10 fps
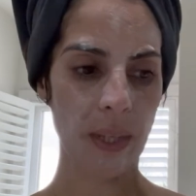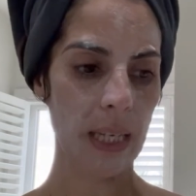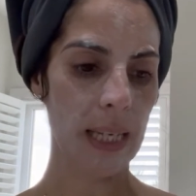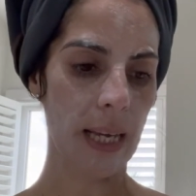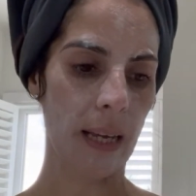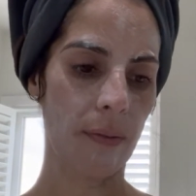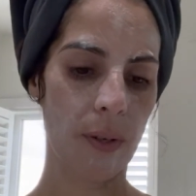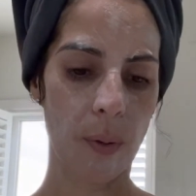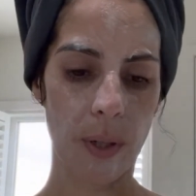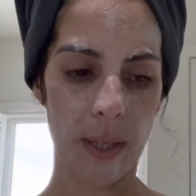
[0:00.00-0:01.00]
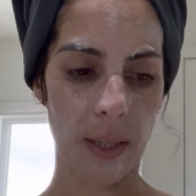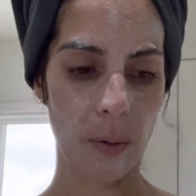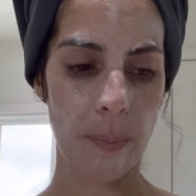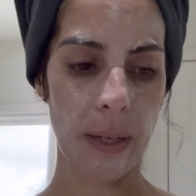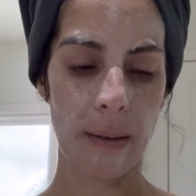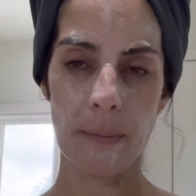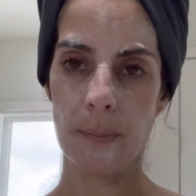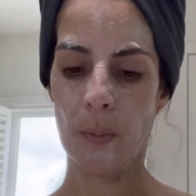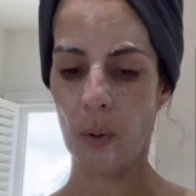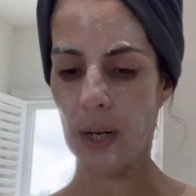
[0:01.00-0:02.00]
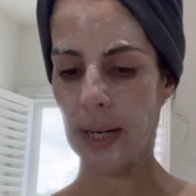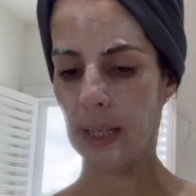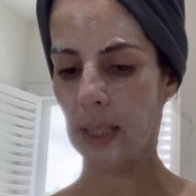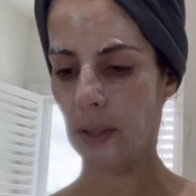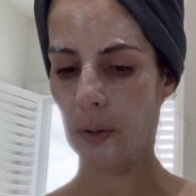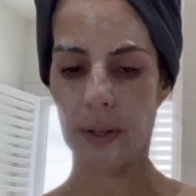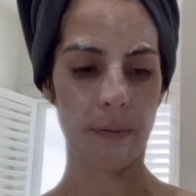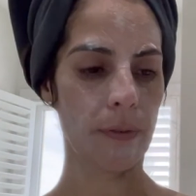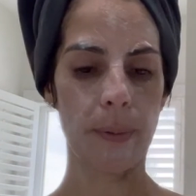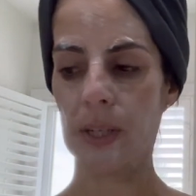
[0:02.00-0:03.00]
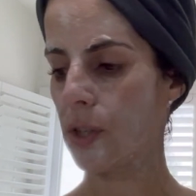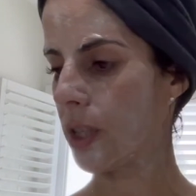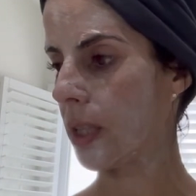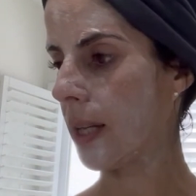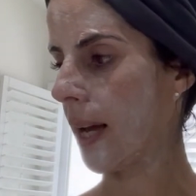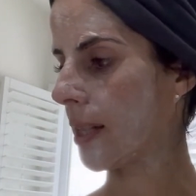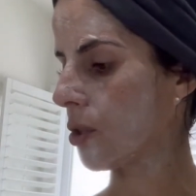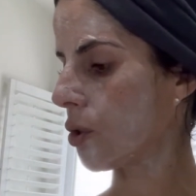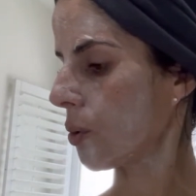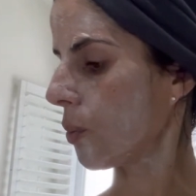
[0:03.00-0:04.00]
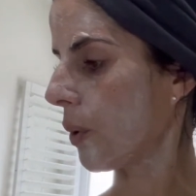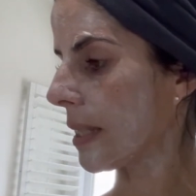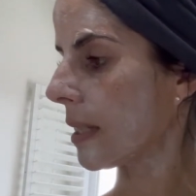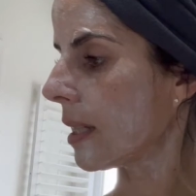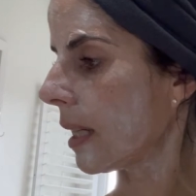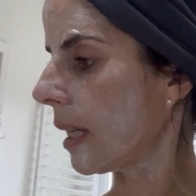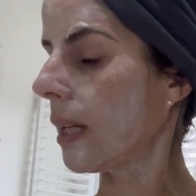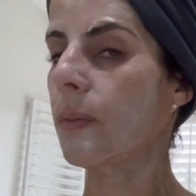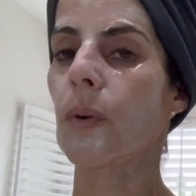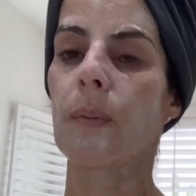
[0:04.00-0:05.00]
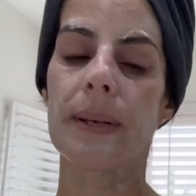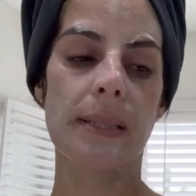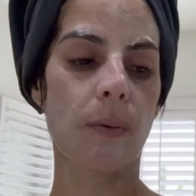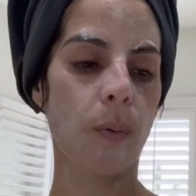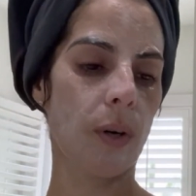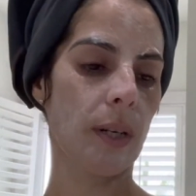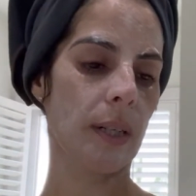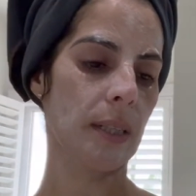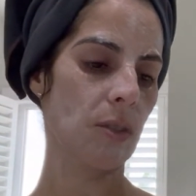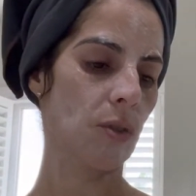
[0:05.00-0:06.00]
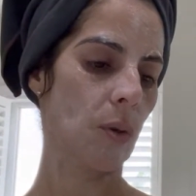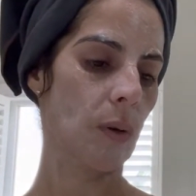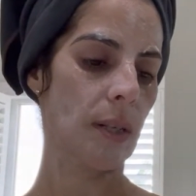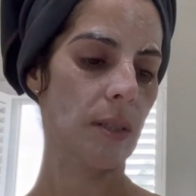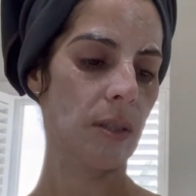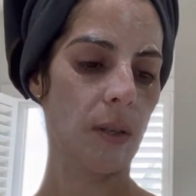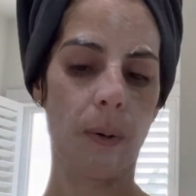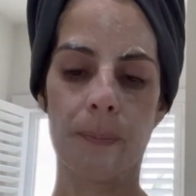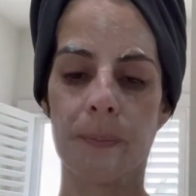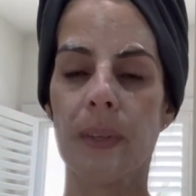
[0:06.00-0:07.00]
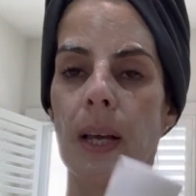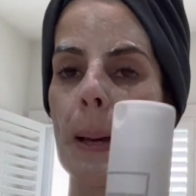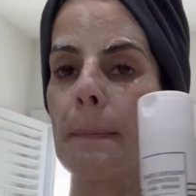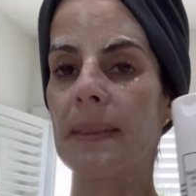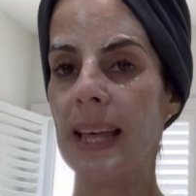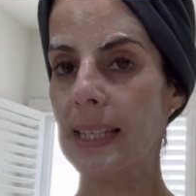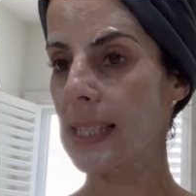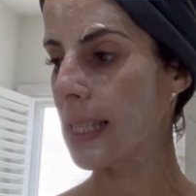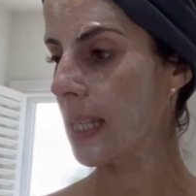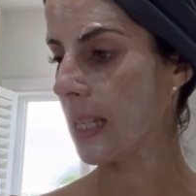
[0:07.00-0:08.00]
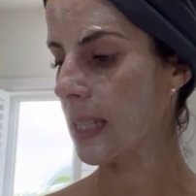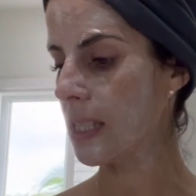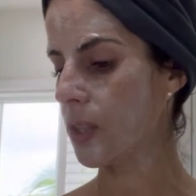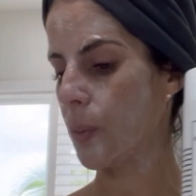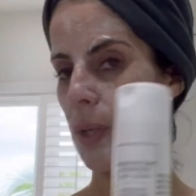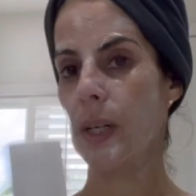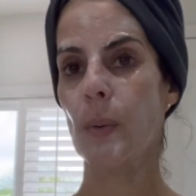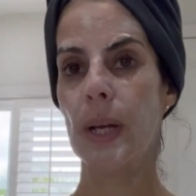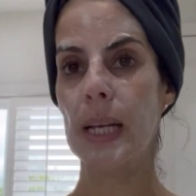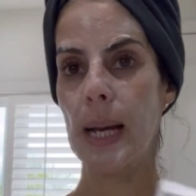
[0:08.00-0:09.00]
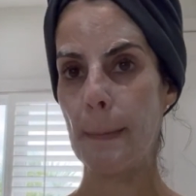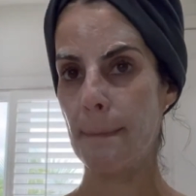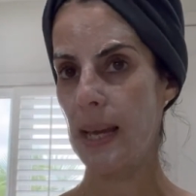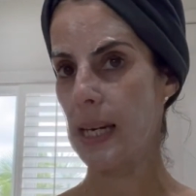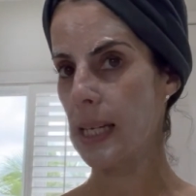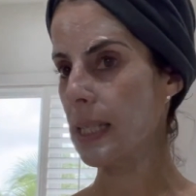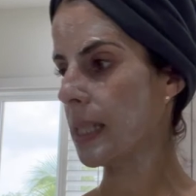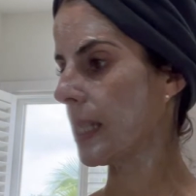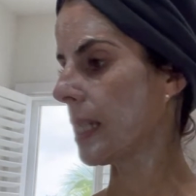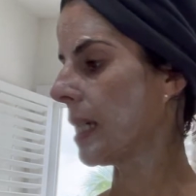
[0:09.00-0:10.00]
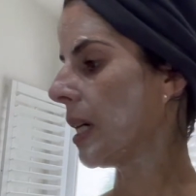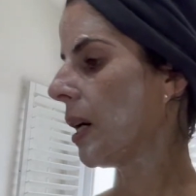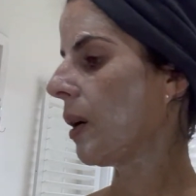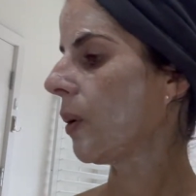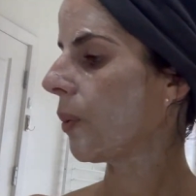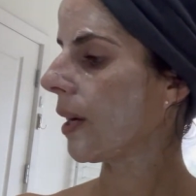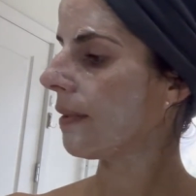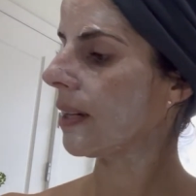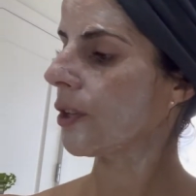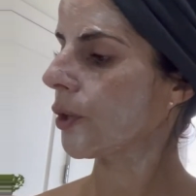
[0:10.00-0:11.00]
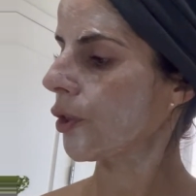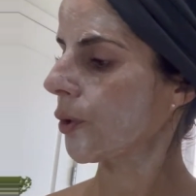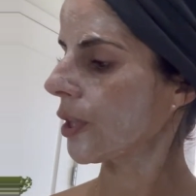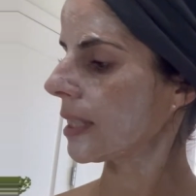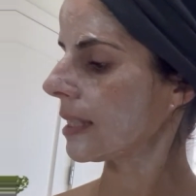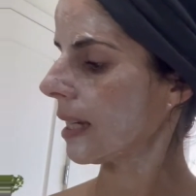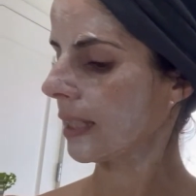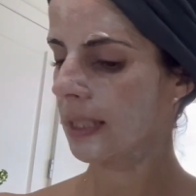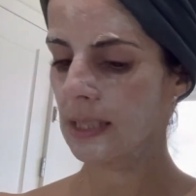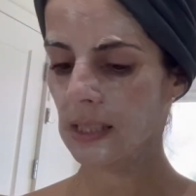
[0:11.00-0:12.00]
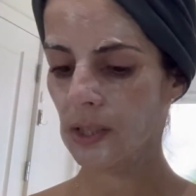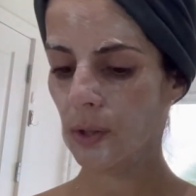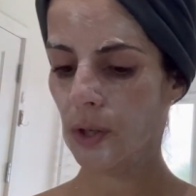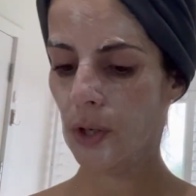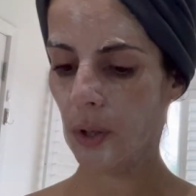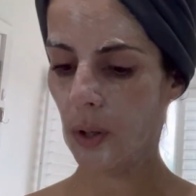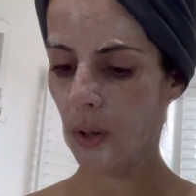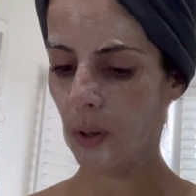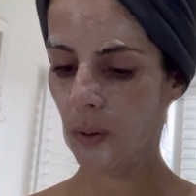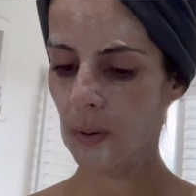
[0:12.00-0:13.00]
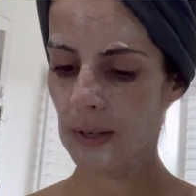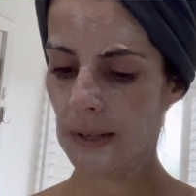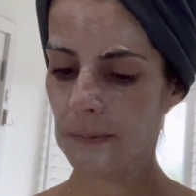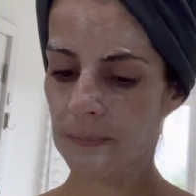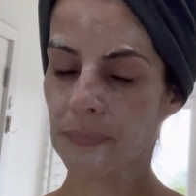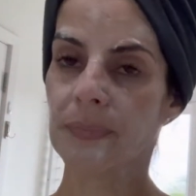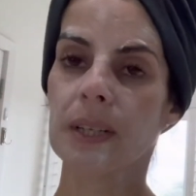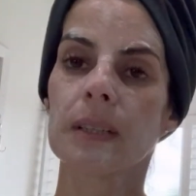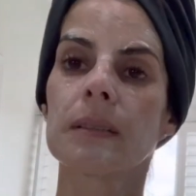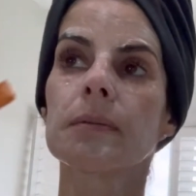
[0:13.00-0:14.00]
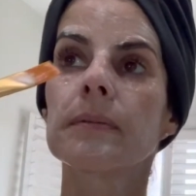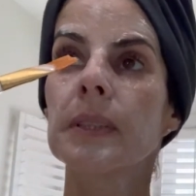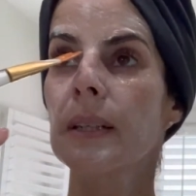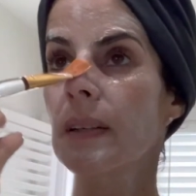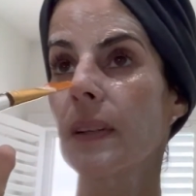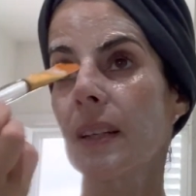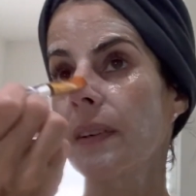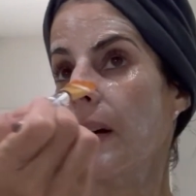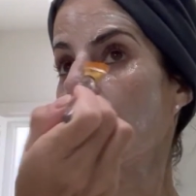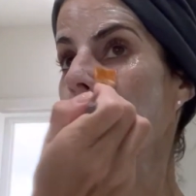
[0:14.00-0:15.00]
gave you a little bit more like clearer information as to what's in it and what makes it work and so on. So, but that's this. So we're gonna wait a minute. We have another 30 seconds to go. You can even leave it on